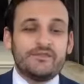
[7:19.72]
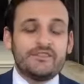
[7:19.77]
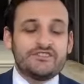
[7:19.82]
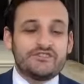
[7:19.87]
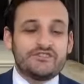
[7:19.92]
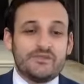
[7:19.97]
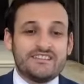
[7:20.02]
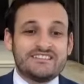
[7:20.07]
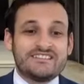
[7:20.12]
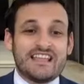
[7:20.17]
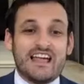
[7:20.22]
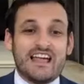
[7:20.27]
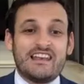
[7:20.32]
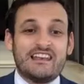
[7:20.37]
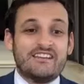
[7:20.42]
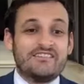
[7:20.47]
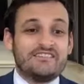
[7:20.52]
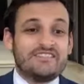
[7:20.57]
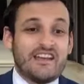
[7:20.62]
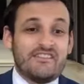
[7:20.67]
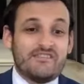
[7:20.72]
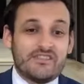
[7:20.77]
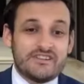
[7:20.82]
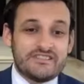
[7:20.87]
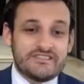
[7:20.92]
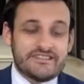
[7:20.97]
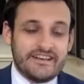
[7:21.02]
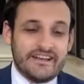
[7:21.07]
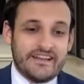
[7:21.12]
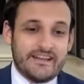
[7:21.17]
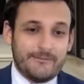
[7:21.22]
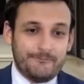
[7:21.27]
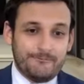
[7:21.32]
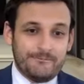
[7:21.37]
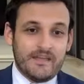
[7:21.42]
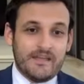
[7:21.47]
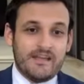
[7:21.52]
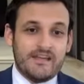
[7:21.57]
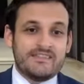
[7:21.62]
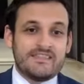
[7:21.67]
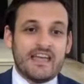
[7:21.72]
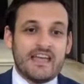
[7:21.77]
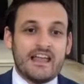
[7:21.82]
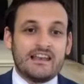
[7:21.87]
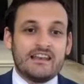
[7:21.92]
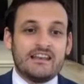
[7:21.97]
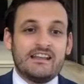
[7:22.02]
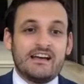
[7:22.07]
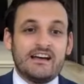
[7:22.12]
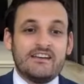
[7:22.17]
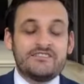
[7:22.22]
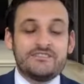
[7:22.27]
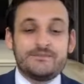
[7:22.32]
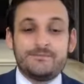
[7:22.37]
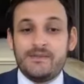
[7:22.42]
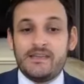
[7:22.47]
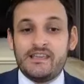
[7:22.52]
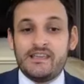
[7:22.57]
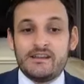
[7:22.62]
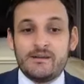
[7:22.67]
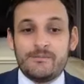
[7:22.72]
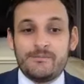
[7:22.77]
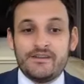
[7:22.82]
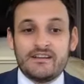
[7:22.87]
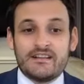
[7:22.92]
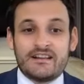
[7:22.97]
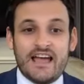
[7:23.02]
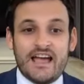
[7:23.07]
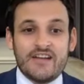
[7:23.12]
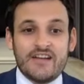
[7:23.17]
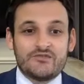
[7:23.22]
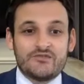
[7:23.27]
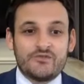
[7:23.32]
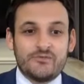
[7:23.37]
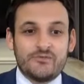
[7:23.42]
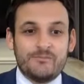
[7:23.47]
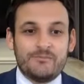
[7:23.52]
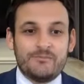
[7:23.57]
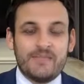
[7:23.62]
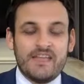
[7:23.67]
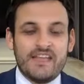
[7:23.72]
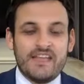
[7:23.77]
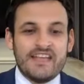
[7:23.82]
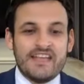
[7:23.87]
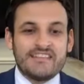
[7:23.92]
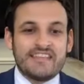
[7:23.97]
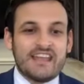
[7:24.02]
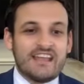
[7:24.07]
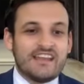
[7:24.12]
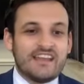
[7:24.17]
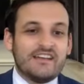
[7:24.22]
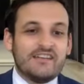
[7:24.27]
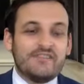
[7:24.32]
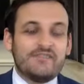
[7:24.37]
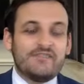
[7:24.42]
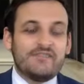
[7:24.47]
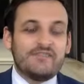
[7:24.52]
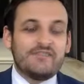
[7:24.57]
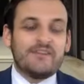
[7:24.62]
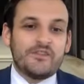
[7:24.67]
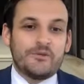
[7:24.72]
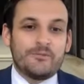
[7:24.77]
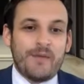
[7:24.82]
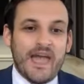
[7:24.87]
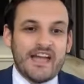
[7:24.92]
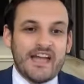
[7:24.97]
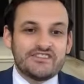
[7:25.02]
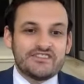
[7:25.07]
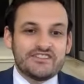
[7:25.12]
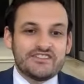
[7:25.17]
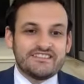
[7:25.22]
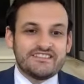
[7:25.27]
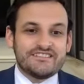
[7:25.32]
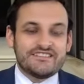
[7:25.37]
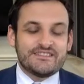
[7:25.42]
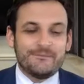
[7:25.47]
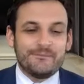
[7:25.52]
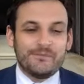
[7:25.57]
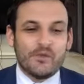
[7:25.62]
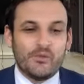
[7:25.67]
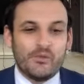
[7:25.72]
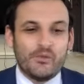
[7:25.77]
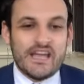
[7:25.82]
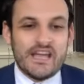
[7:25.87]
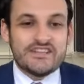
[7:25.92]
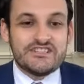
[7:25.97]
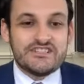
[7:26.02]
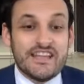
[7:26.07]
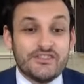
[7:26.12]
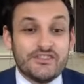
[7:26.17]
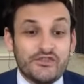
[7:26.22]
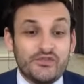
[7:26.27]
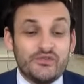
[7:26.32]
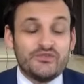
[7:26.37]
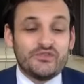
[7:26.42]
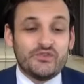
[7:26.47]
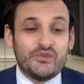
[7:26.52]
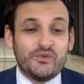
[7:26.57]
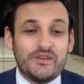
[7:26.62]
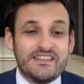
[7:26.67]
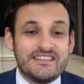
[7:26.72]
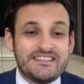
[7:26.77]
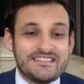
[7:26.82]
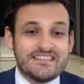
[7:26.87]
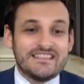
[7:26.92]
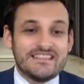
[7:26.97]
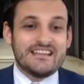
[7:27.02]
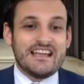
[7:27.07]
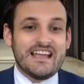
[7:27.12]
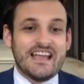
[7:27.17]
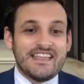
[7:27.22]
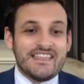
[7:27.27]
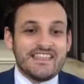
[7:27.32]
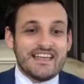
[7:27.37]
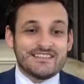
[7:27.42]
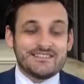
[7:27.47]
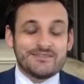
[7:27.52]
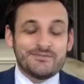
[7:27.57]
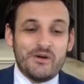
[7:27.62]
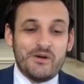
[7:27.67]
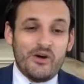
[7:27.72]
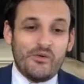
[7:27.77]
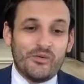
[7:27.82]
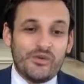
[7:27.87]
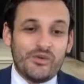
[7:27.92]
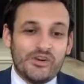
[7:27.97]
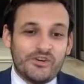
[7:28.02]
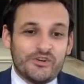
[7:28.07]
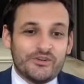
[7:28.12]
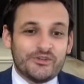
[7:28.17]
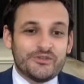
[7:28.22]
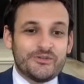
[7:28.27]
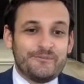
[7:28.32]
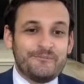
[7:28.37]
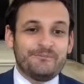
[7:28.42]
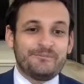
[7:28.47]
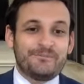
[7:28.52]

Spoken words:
for students that love diversity, that love speaking up in a classroom, that love following their passions. We actually had 2 students, that small world,